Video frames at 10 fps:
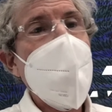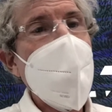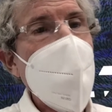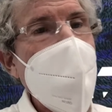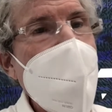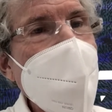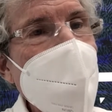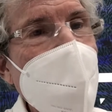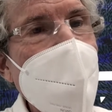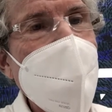with that in
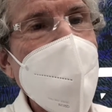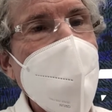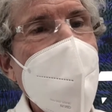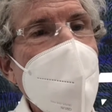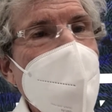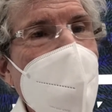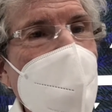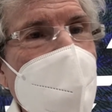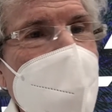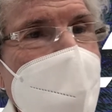mind, how the whole
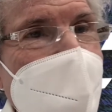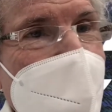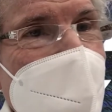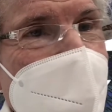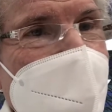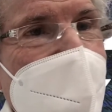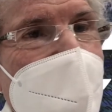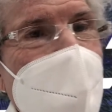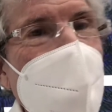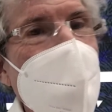thing was set
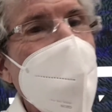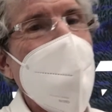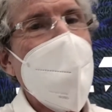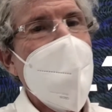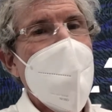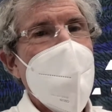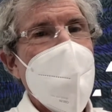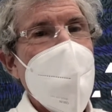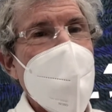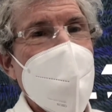up,
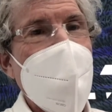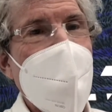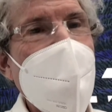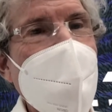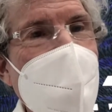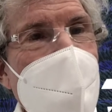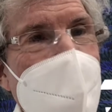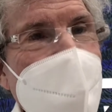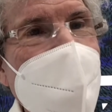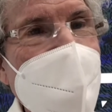you could argue
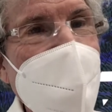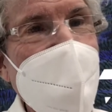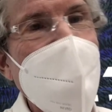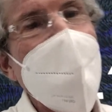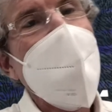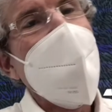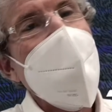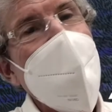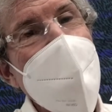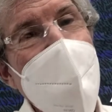basically
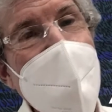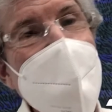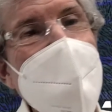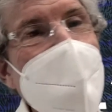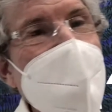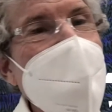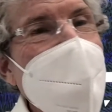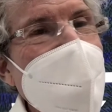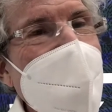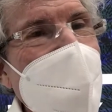that
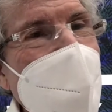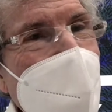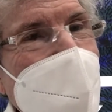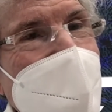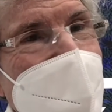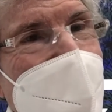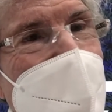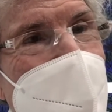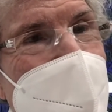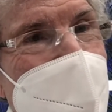falling in line
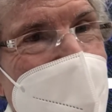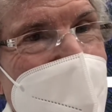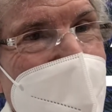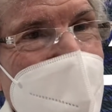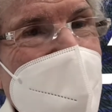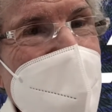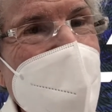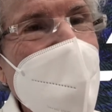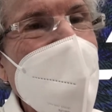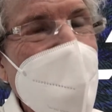with the theory of
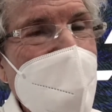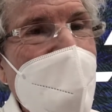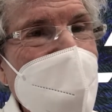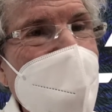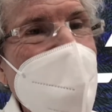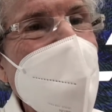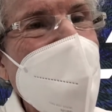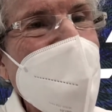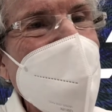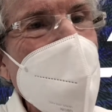the idea of checks and